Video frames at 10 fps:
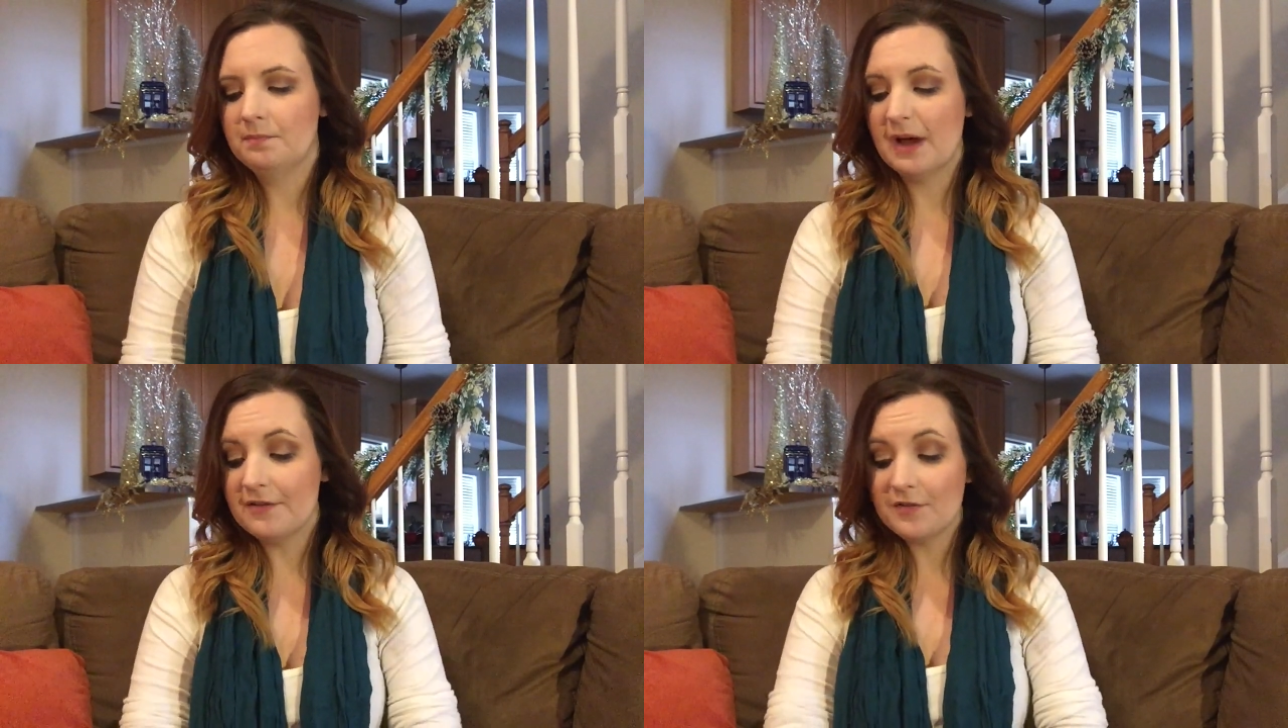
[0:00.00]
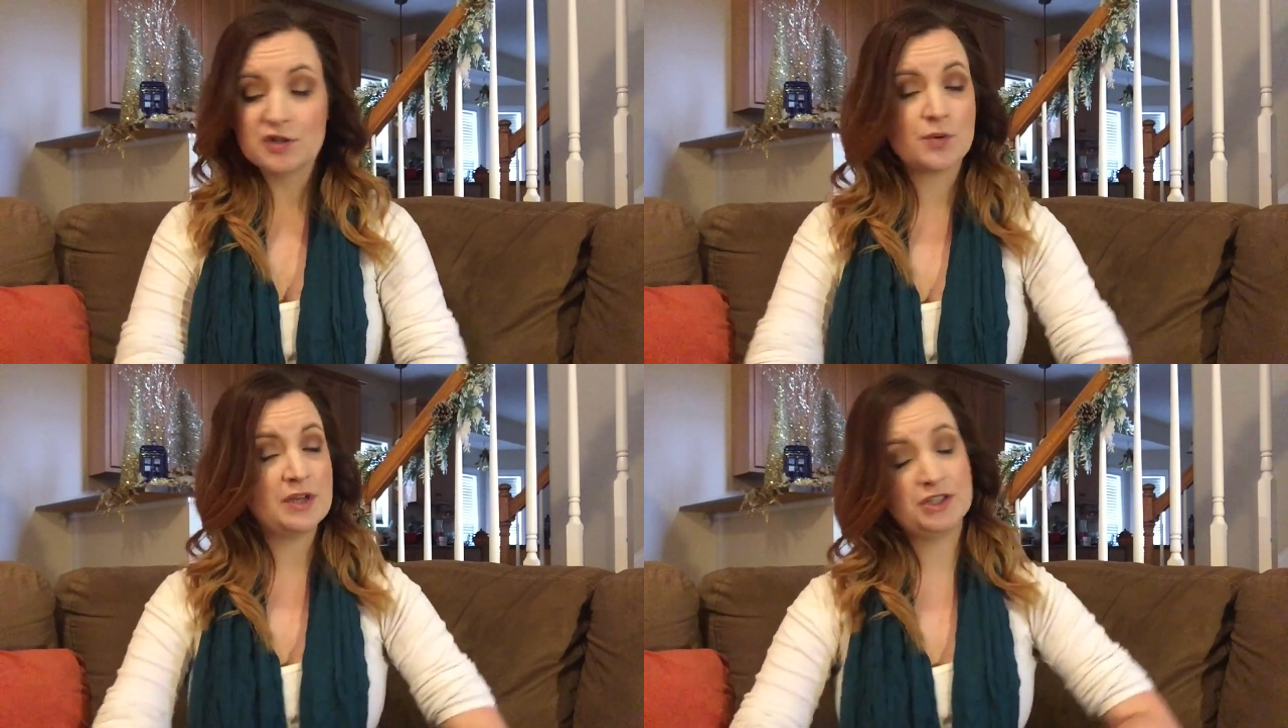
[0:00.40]
my
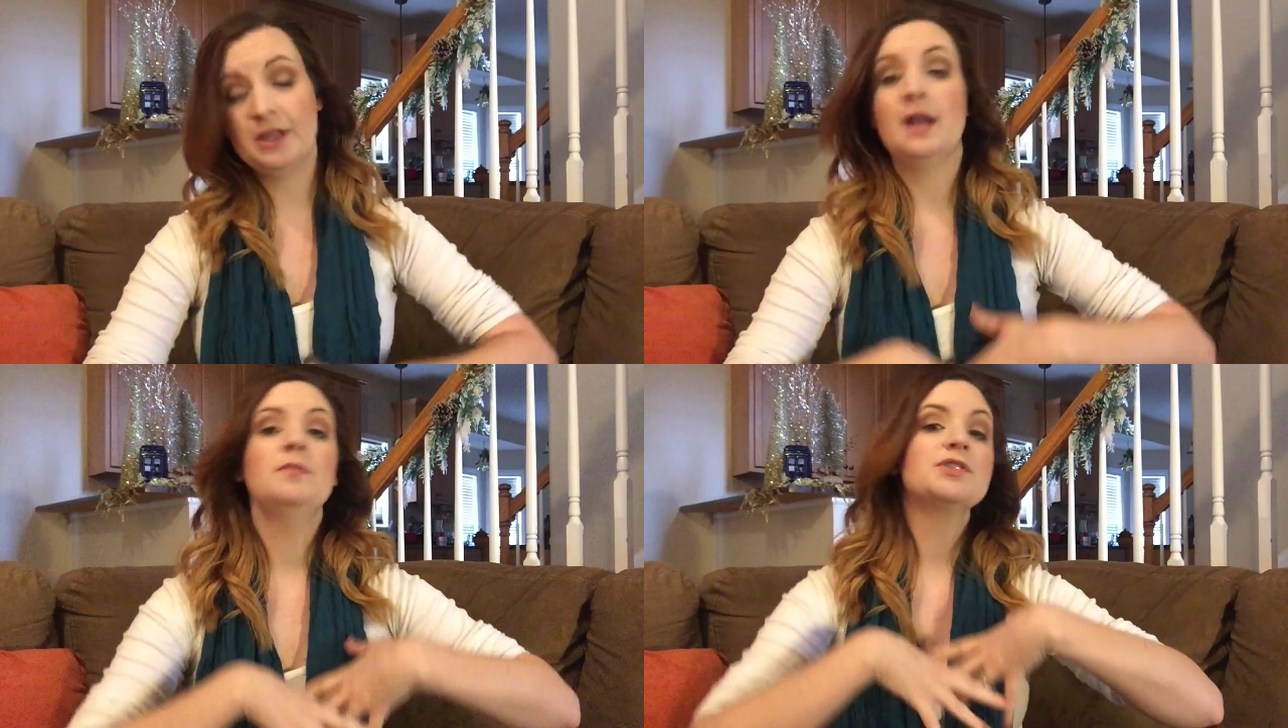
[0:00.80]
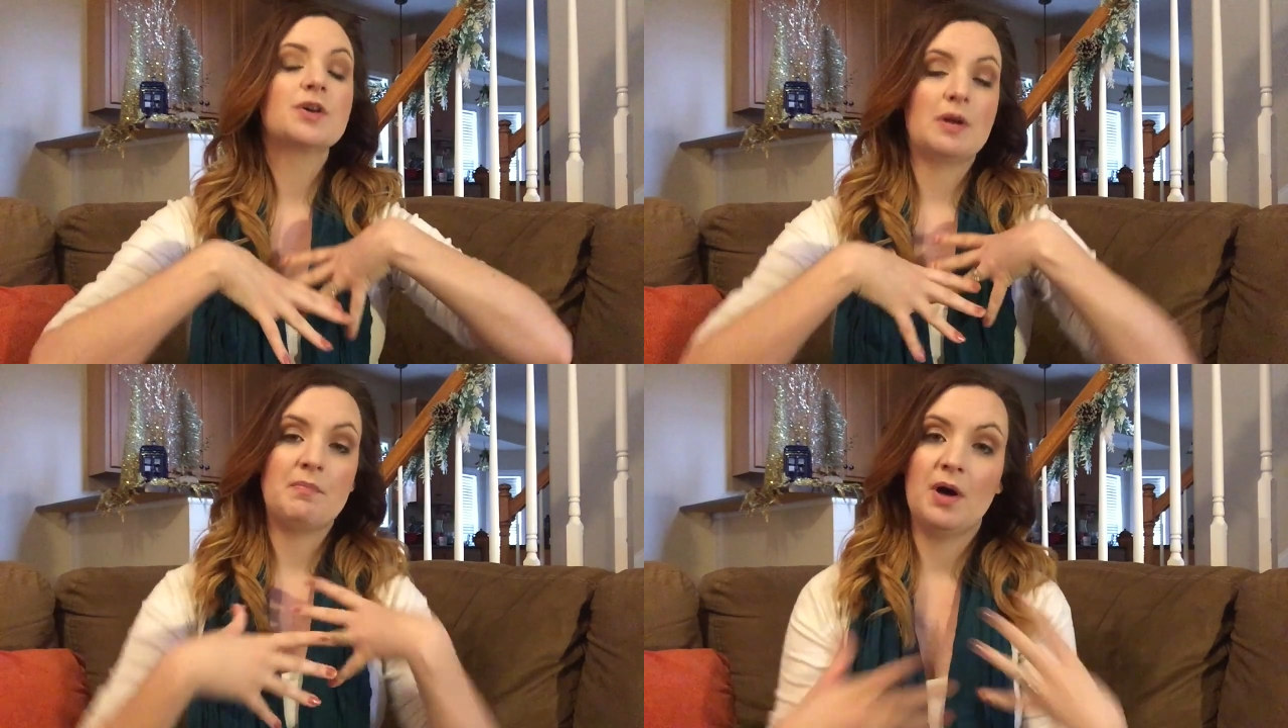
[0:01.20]
first question that I'm just
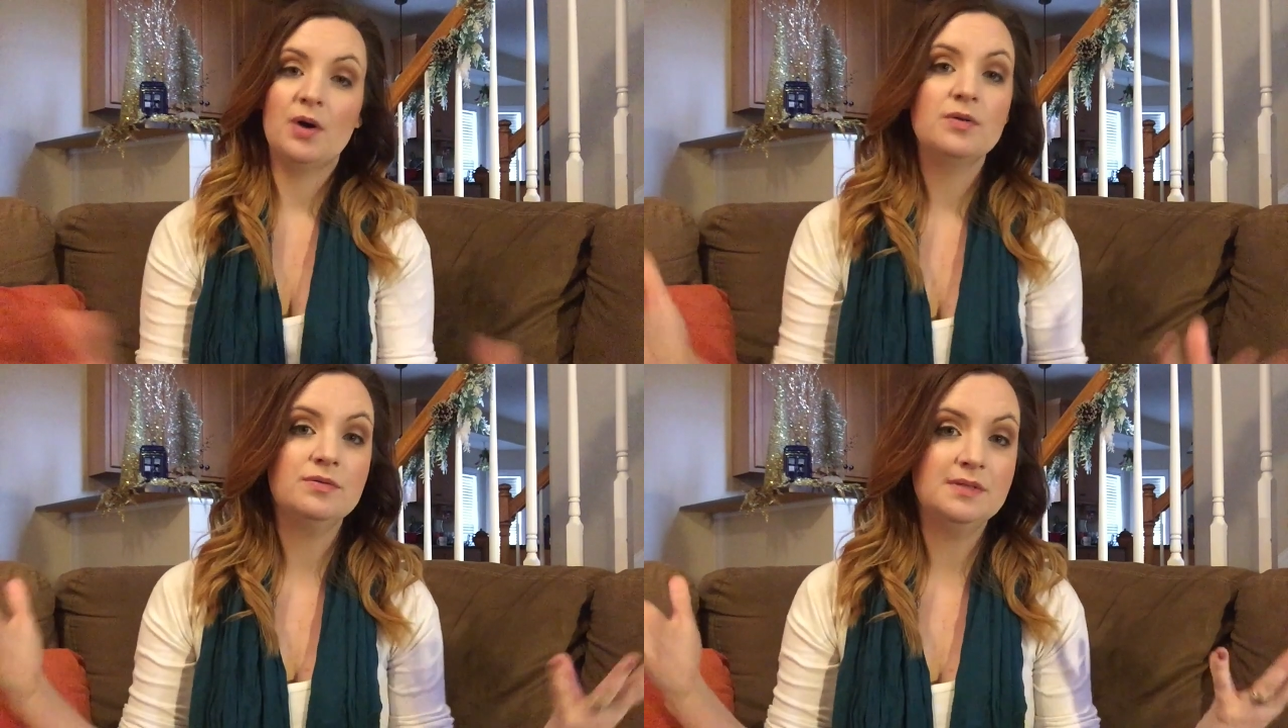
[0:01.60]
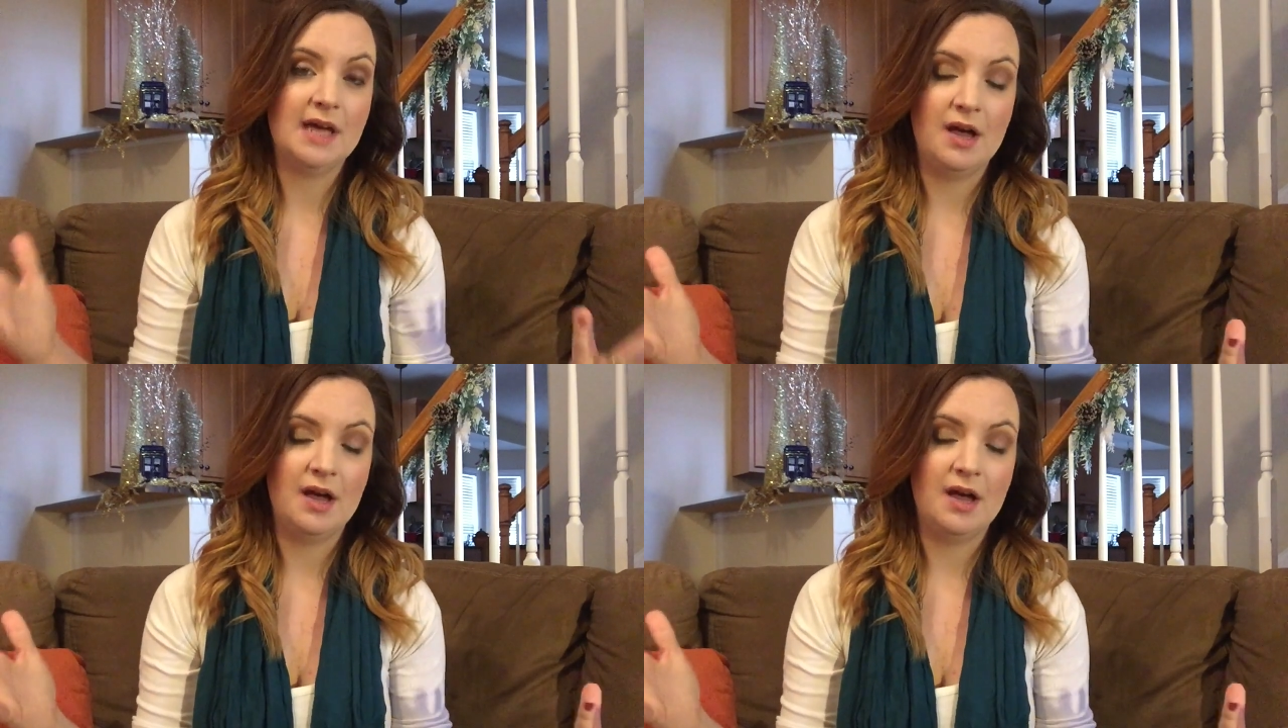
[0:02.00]
going to pose